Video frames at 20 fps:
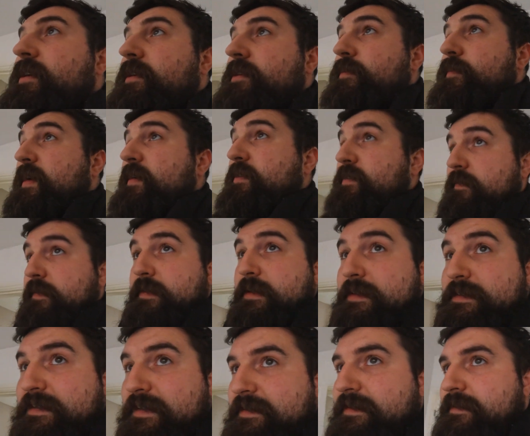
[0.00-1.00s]
So I might have to ring the
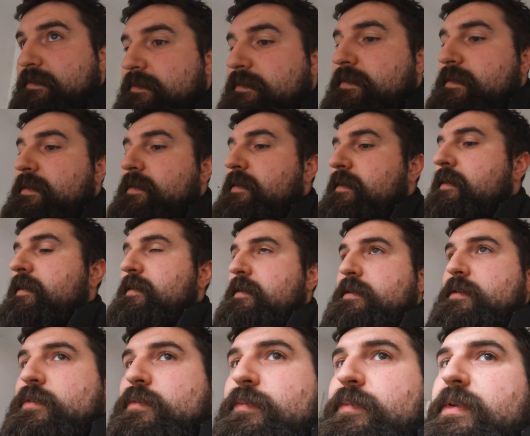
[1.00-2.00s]
tenant,
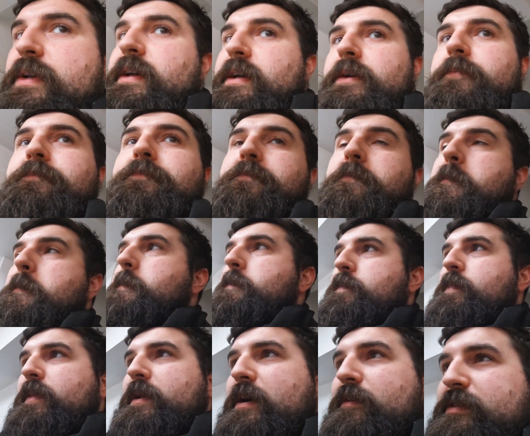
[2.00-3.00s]
but
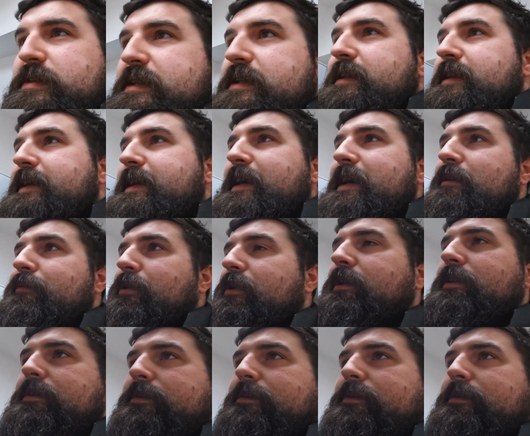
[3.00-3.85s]
I've seen a cable